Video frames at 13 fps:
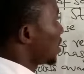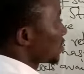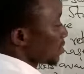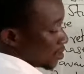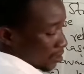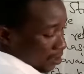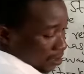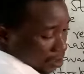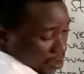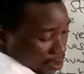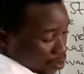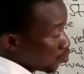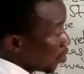sales
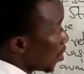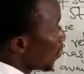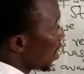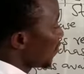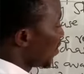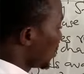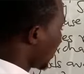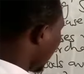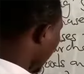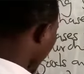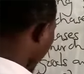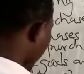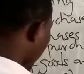to arrive at
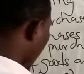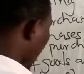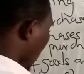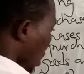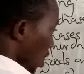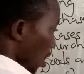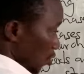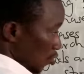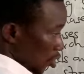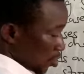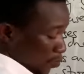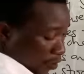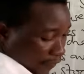a
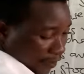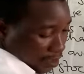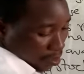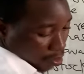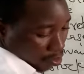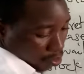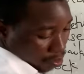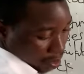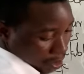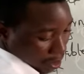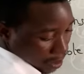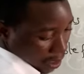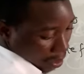gross profit or loss.
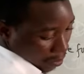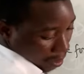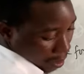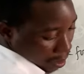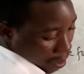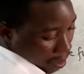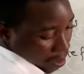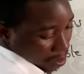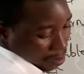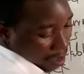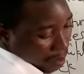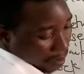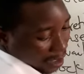Is that okay? So
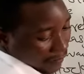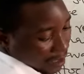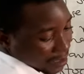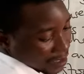that will give us